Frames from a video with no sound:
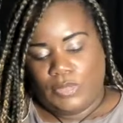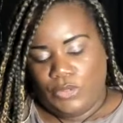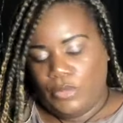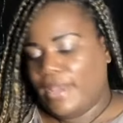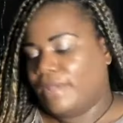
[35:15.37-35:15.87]

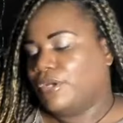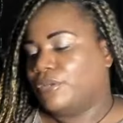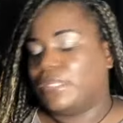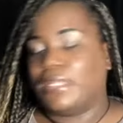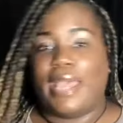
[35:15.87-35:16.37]
You have
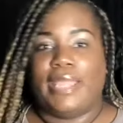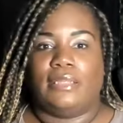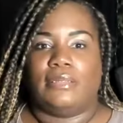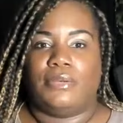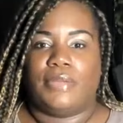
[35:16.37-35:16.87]
here the
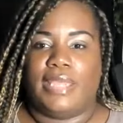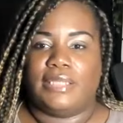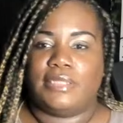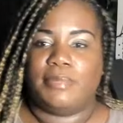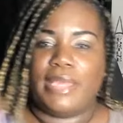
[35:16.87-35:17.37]
light,
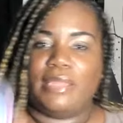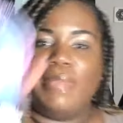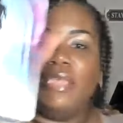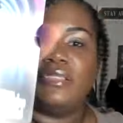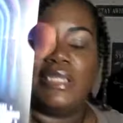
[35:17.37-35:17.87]
okay? Somebody
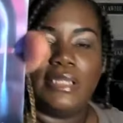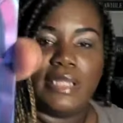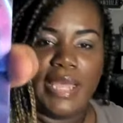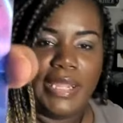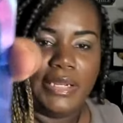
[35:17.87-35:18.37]
may see the
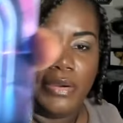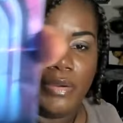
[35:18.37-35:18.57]
light or